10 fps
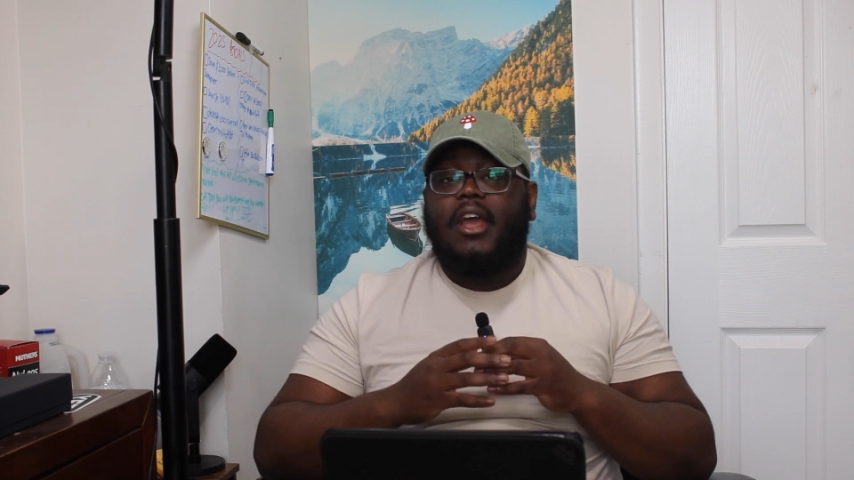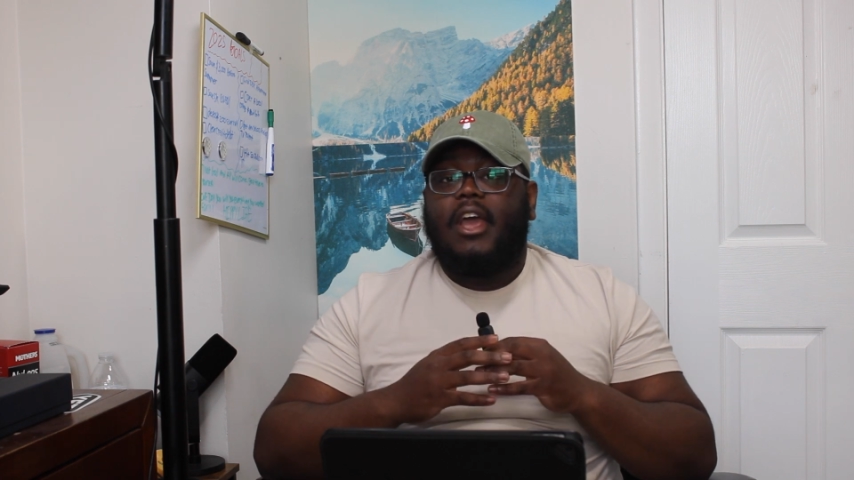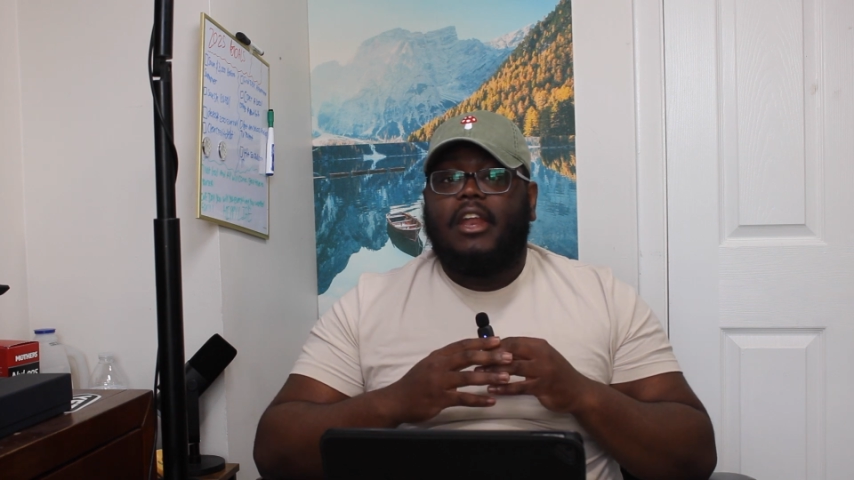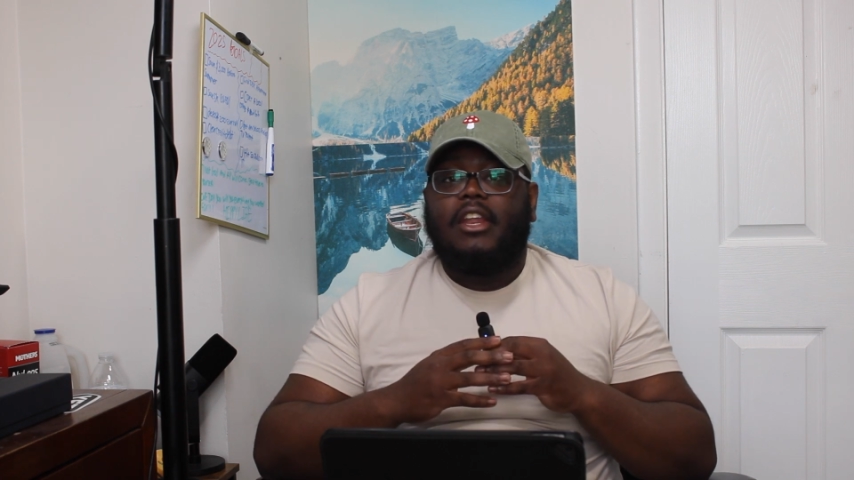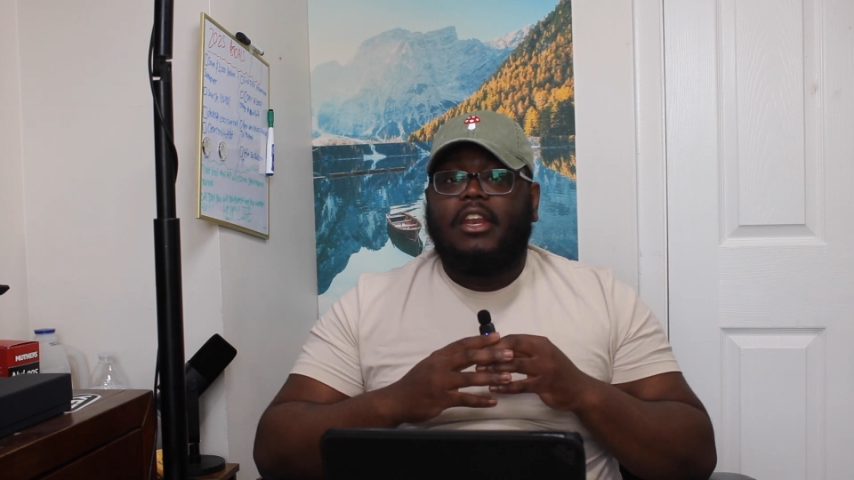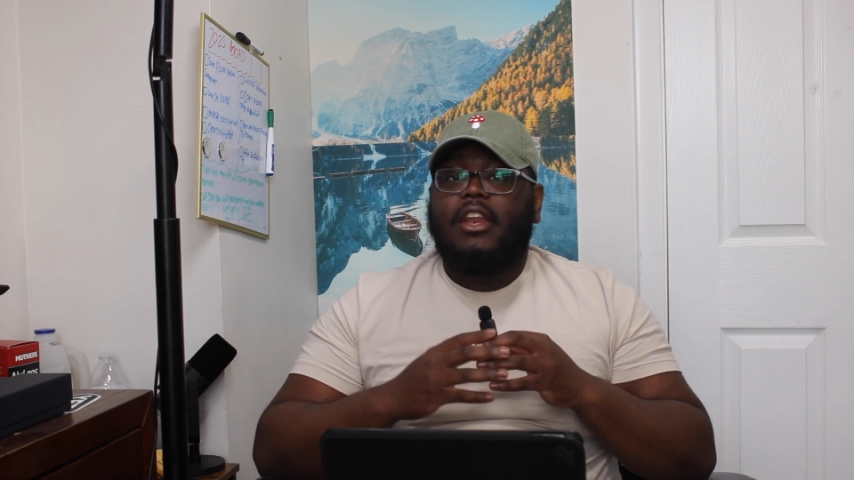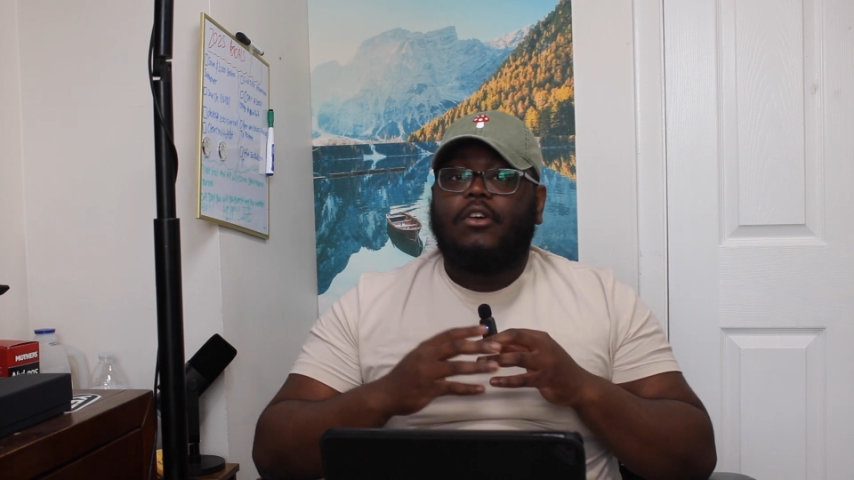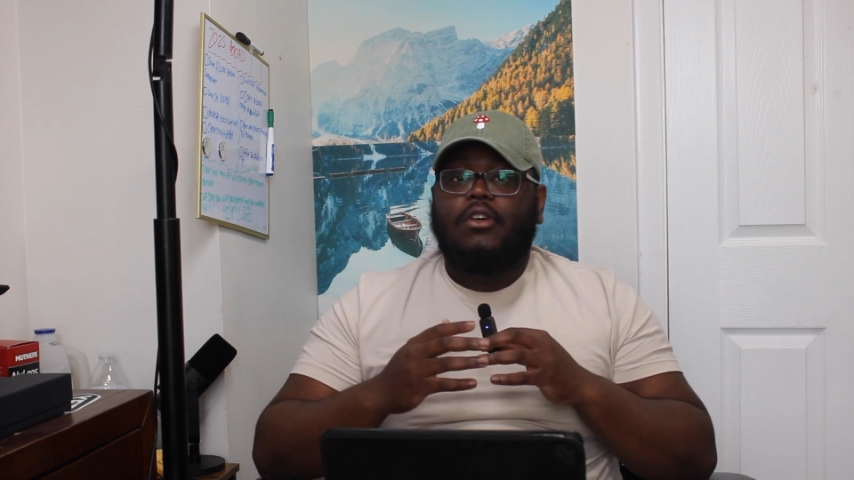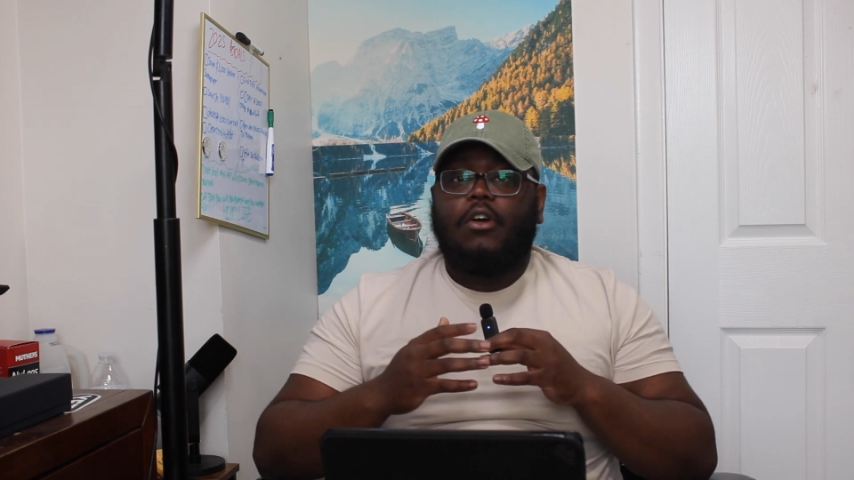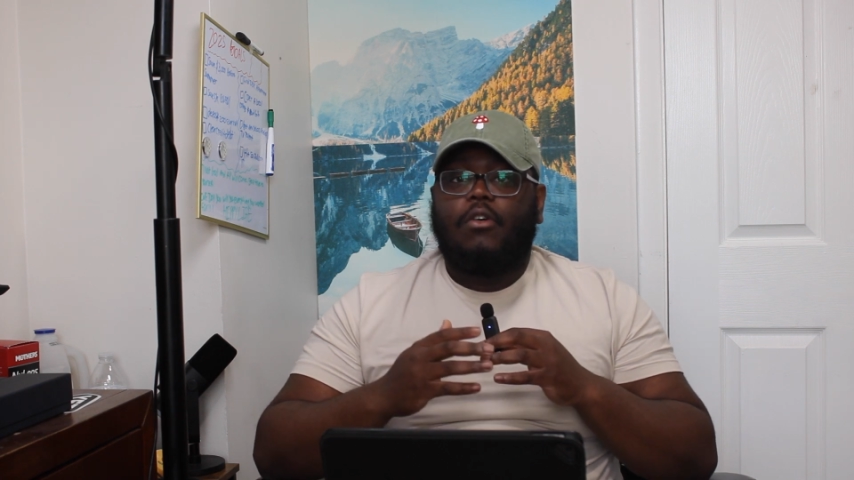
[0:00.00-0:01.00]
and then
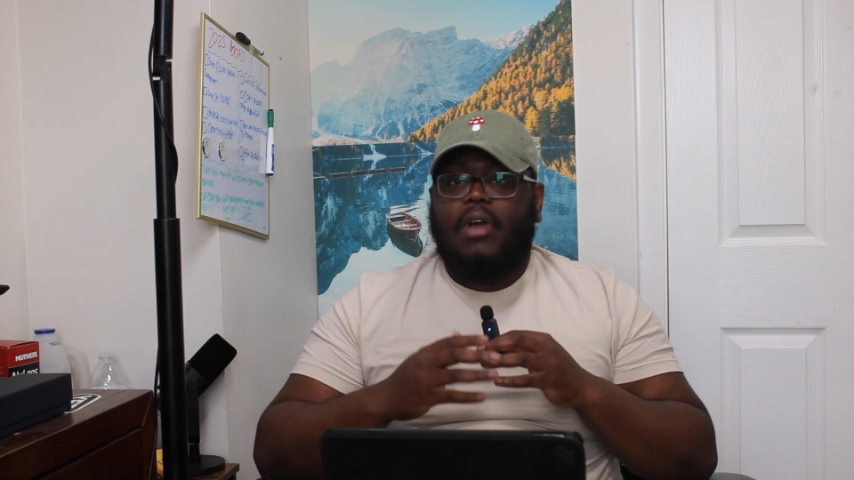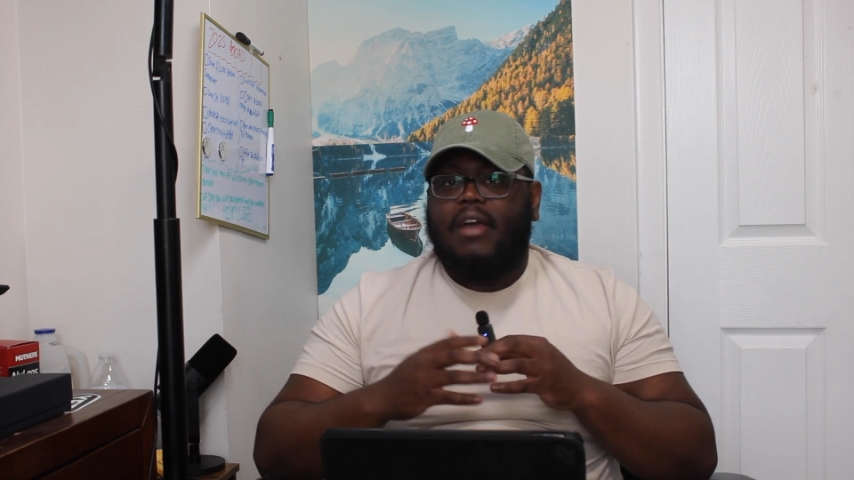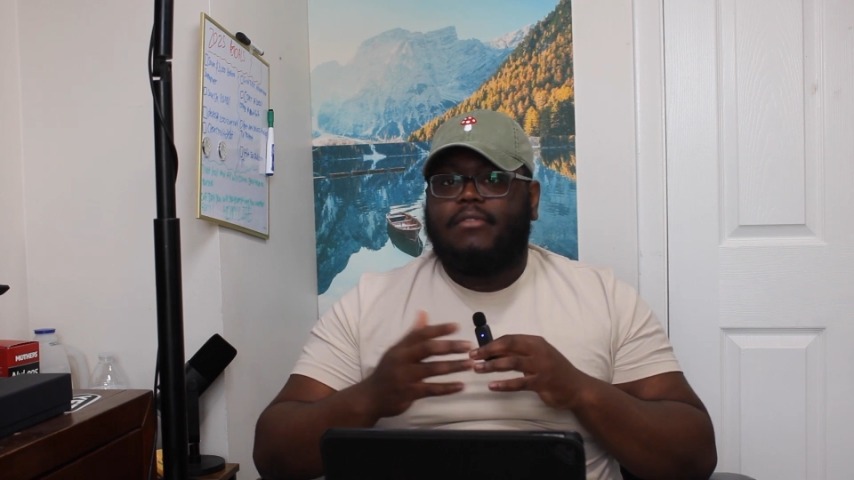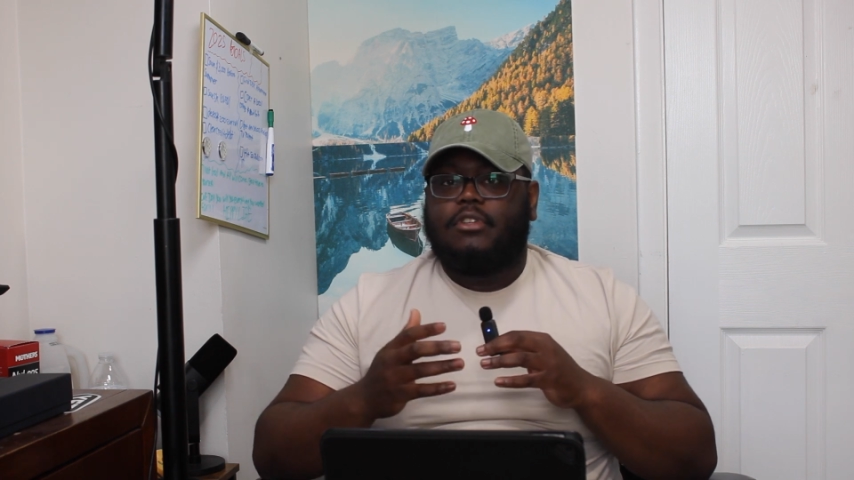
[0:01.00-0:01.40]
they'll go have